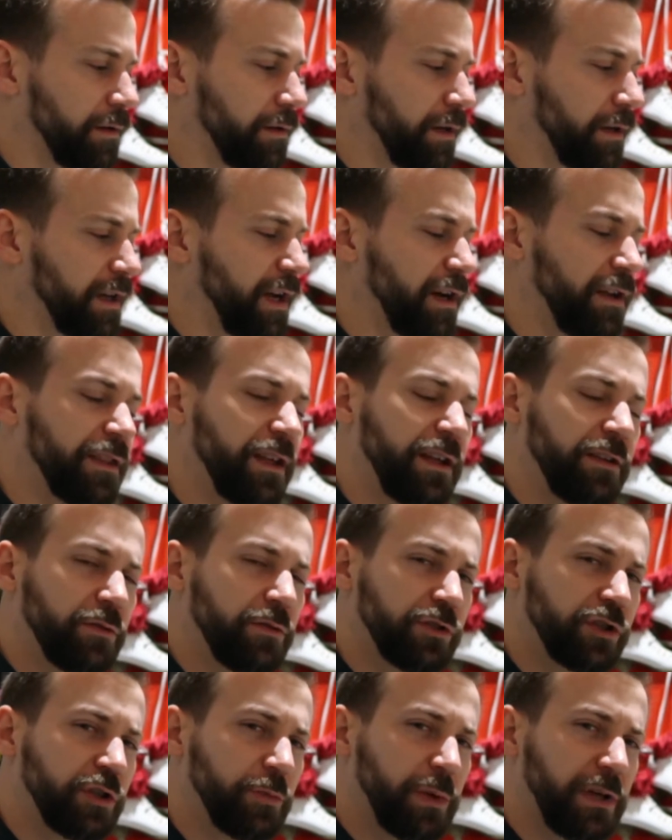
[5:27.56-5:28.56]
I kind of think
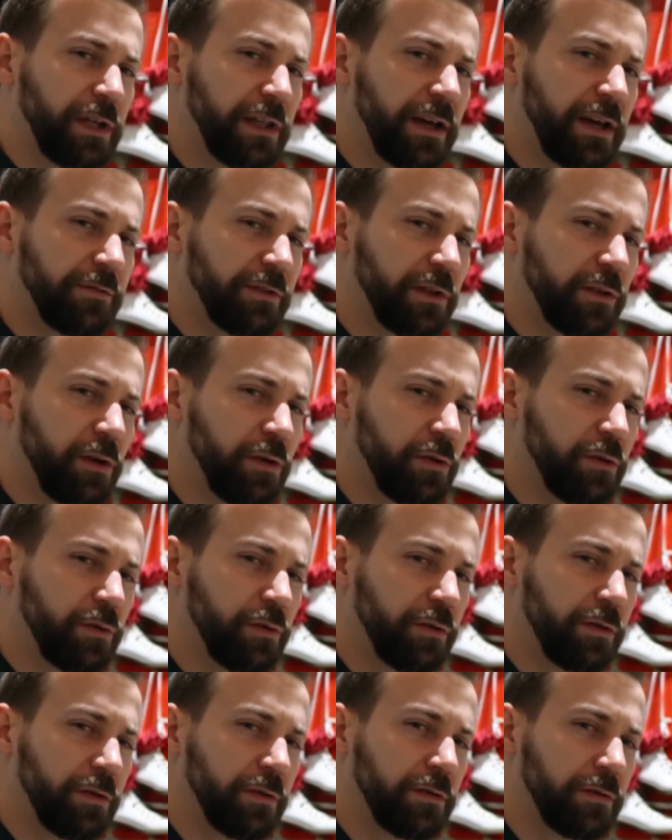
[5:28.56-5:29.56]
those should be left
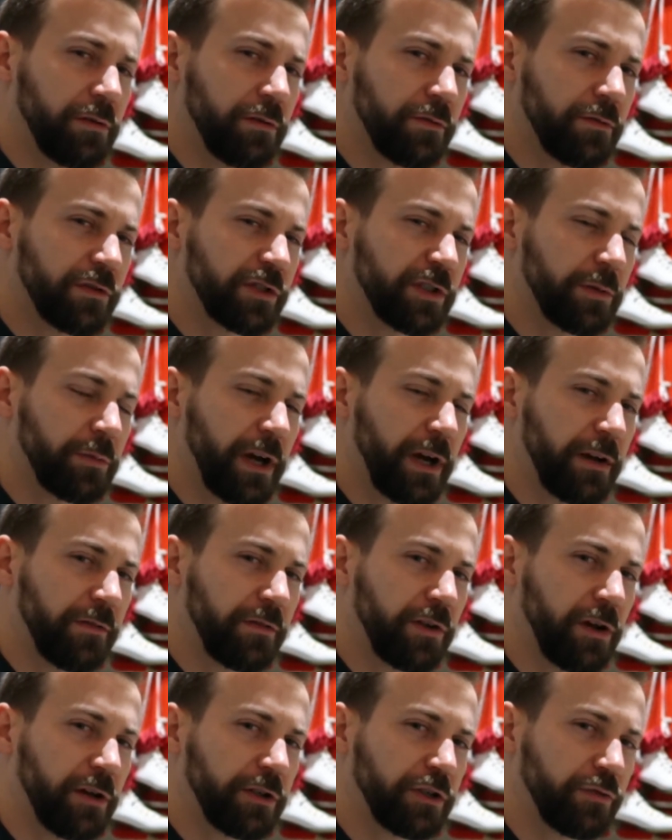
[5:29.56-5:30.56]
alone for some kind of
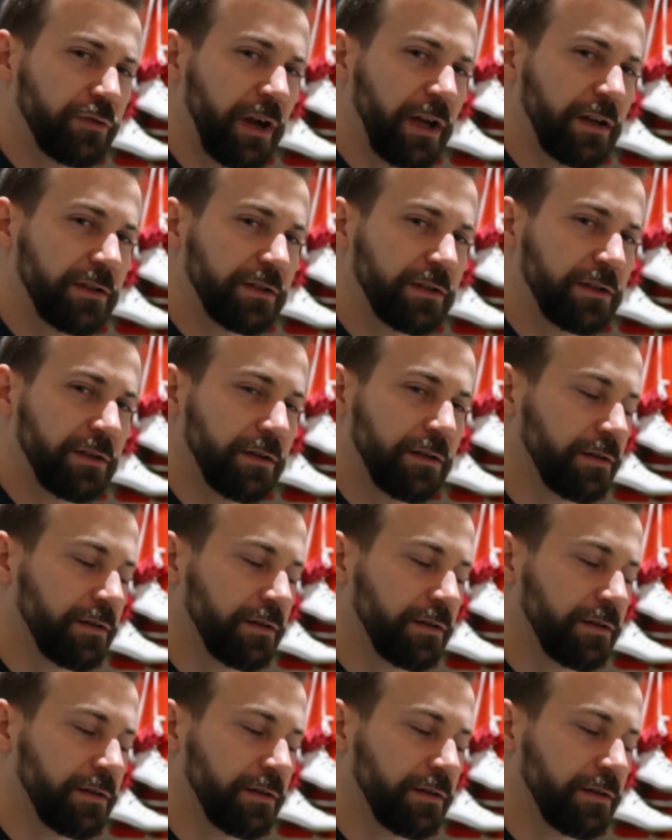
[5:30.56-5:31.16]
contrast.